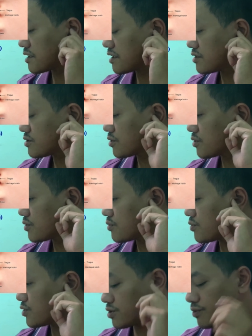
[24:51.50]
So
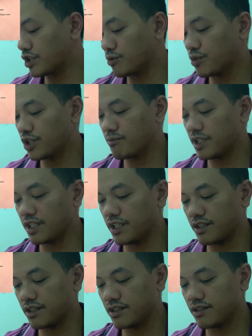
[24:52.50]
when you put them
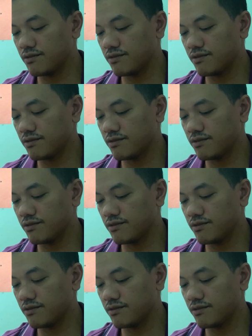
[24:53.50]
in,